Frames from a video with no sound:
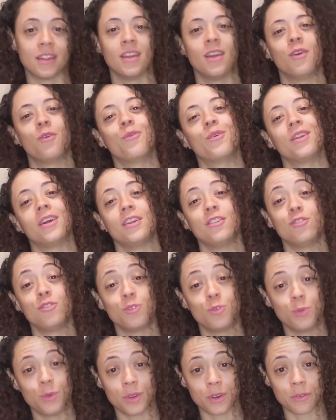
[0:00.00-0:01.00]
when I do
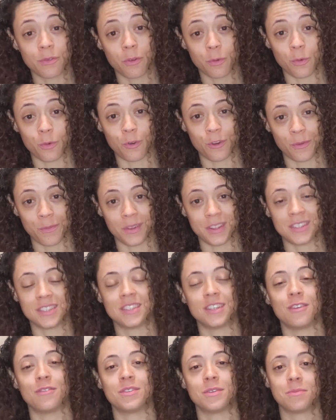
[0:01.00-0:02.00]
want to reward myself,
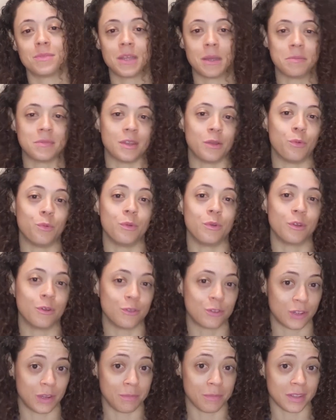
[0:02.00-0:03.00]
sometimes I will go
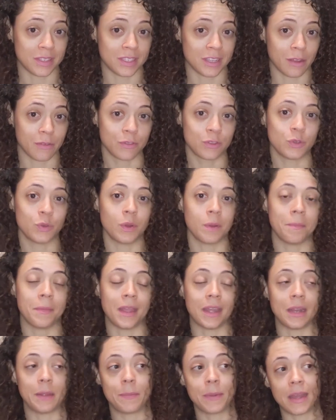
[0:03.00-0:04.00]
treat myself to a
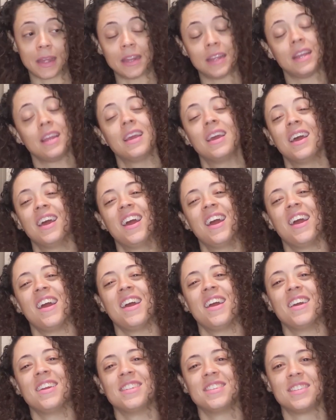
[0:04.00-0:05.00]
mani-pedi.
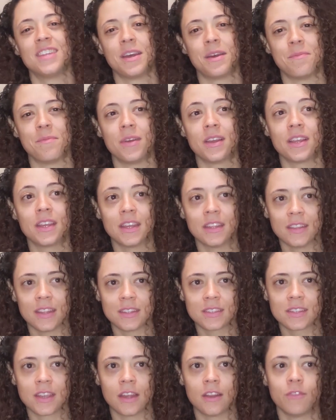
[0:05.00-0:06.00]
And again, that's
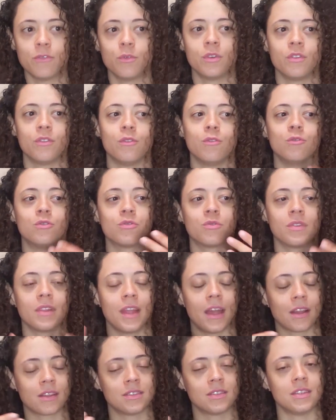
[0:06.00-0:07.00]
kind of one of those
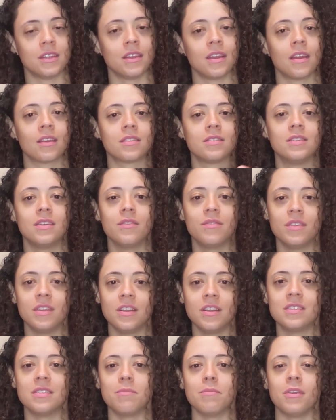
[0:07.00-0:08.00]
relaxing activities.
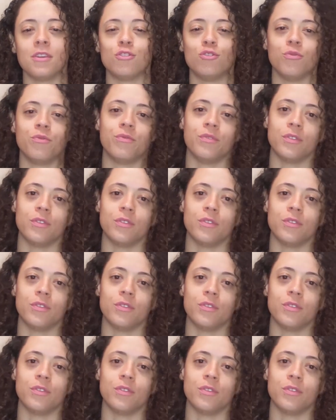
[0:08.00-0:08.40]
It makes you feel